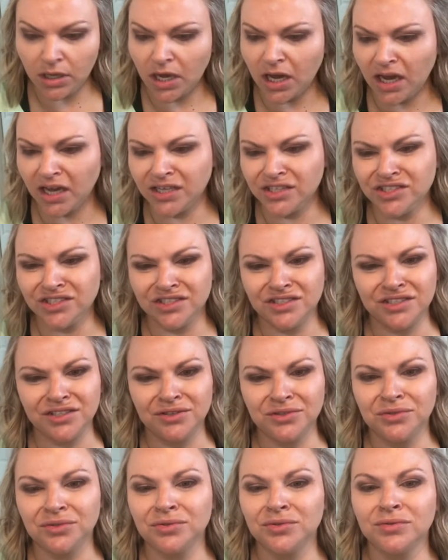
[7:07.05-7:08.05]
I just
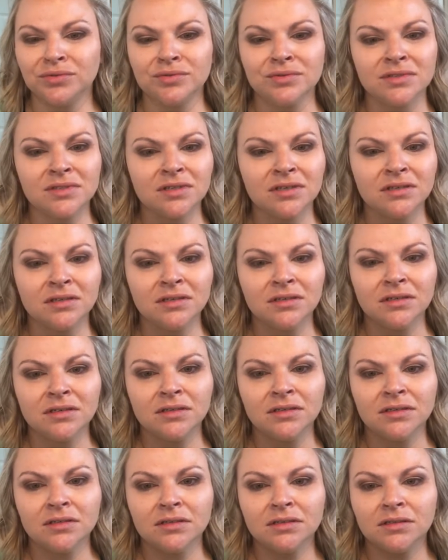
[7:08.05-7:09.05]
use
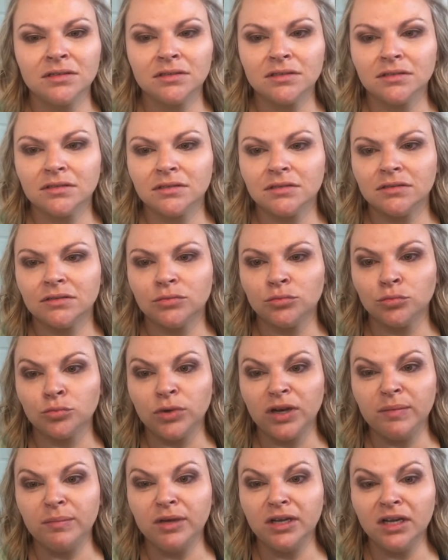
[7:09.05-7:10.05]

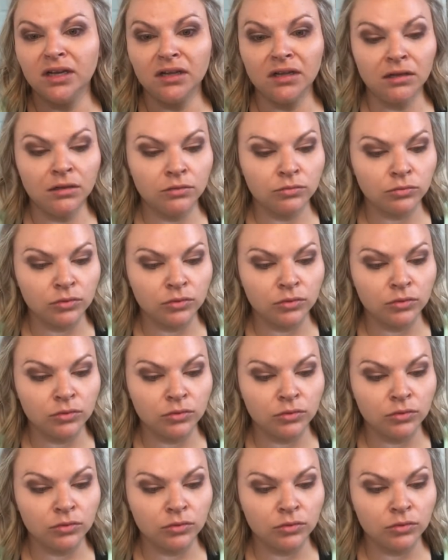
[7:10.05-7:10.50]
Rimmel